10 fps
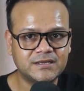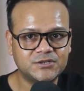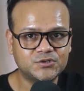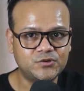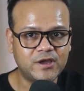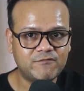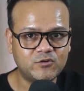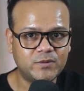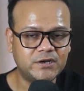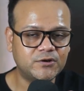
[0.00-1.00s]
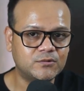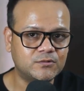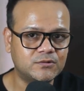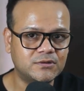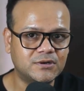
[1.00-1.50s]
So you have to build your
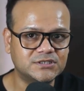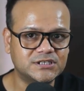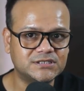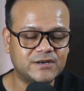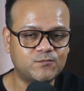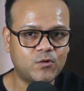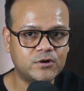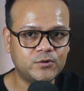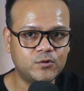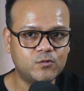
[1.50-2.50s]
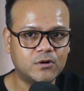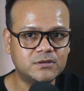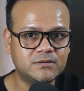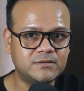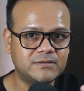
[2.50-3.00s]
own logics, that what do you want
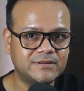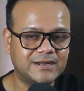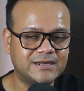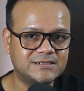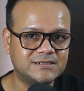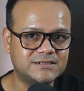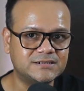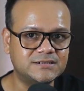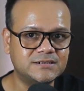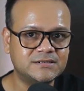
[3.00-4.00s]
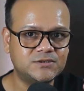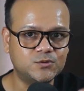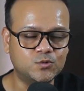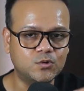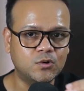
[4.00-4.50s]
a certain
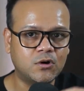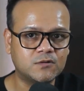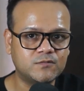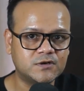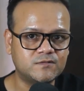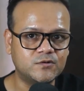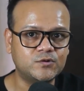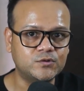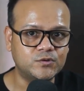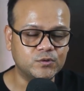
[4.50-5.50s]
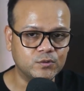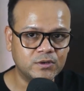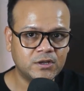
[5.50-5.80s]
tool or a workflow to do,